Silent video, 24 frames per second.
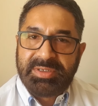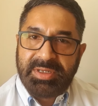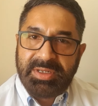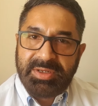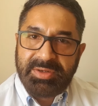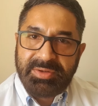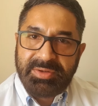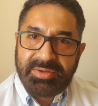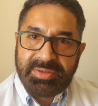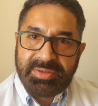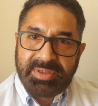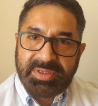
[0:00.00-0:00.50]
you
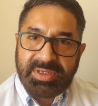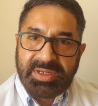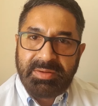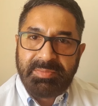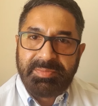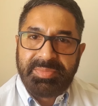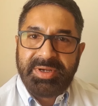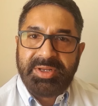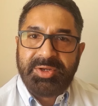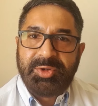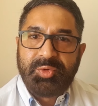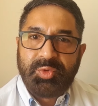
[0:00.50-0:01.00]
know, the
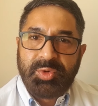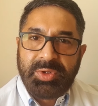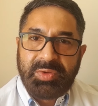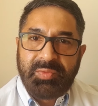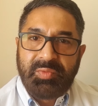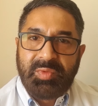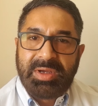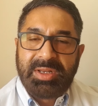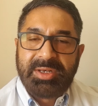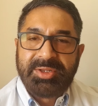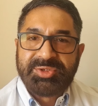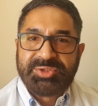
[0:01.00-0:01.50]
company doing
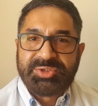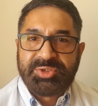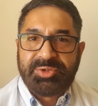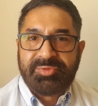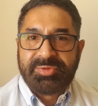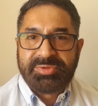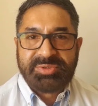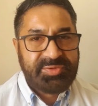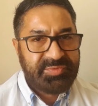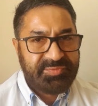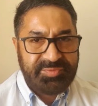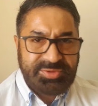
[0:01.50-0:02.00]
well and so on
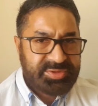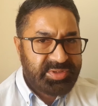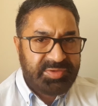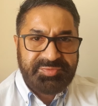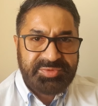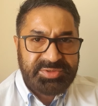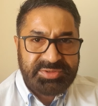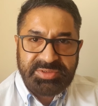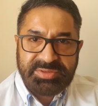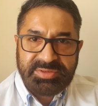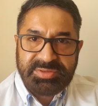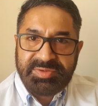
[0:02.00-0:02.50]
and so
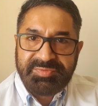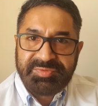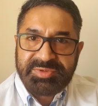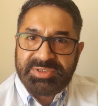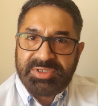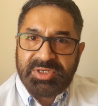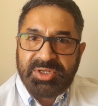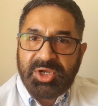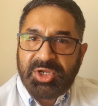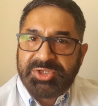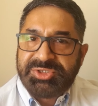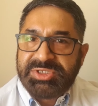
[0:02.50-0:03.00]
forth. So there was a
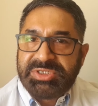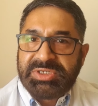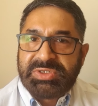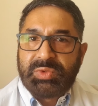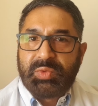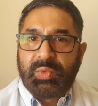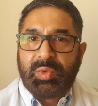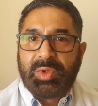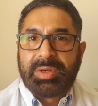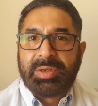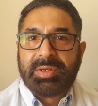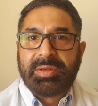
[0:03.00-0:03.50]
logic
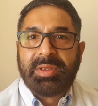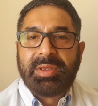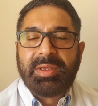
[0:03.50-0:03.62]
to it.